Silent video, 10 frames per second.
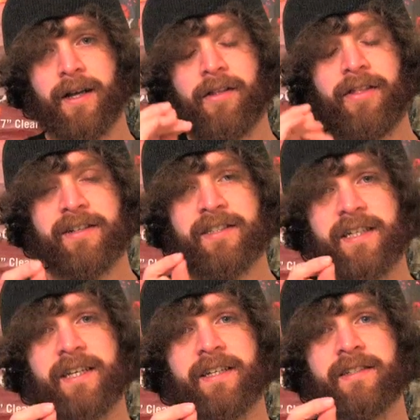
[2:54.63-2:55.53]
This
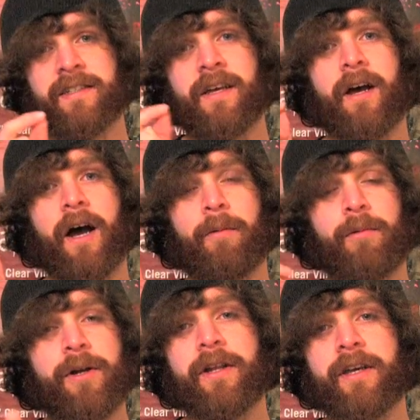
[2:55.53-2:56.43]
is a
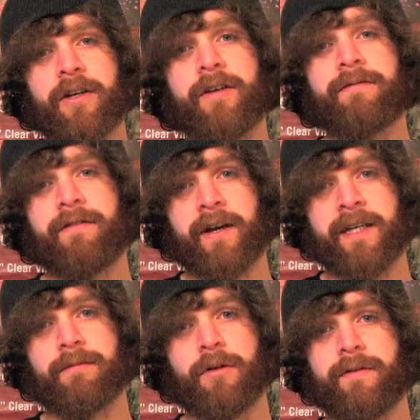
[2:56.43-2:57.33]
really good
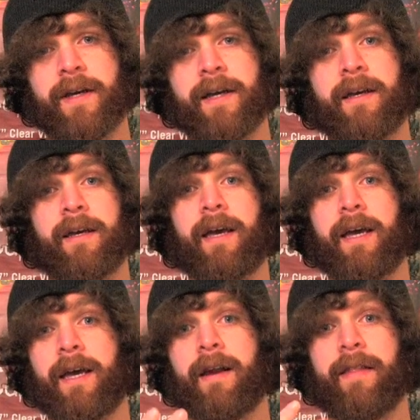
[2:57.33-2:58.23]
fucking movie.
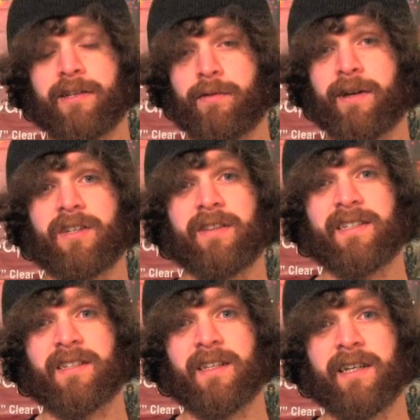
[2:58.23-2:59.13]
And that's why it's on
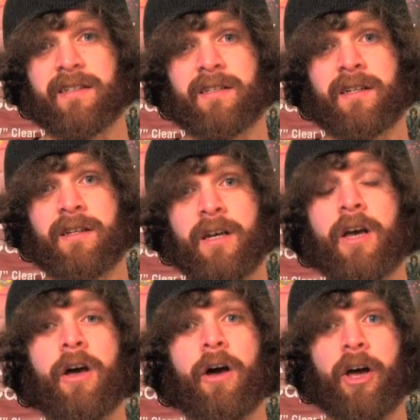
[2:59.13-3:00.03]
this list.
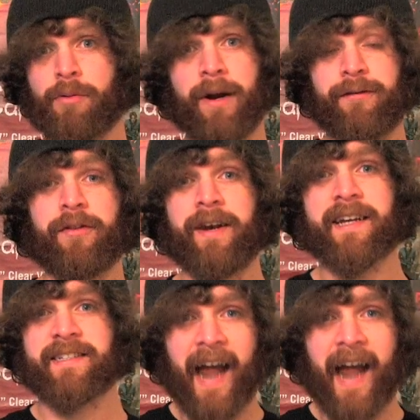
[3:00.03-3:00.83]
Are you ready for the next